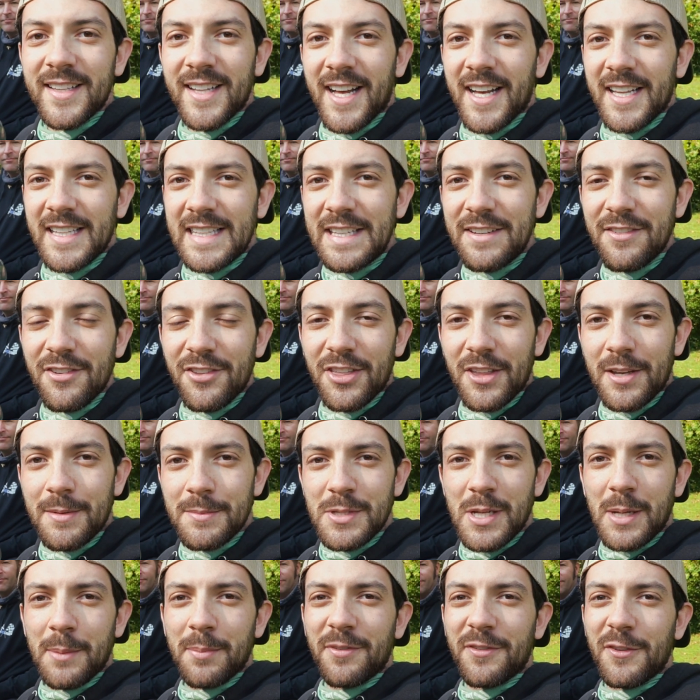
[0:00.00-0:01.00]
Uh, leave a
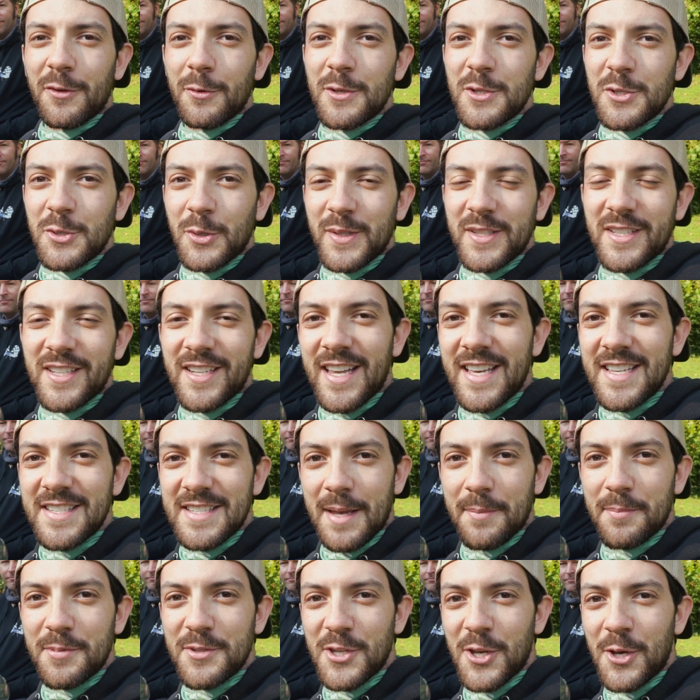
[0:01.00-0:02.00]
thumbs up if you enjoyed
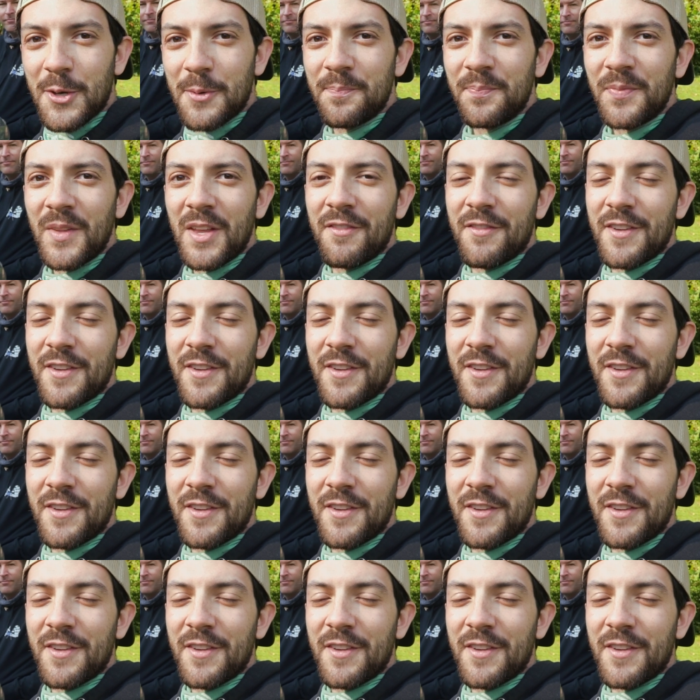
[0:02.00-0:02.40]
today's episode.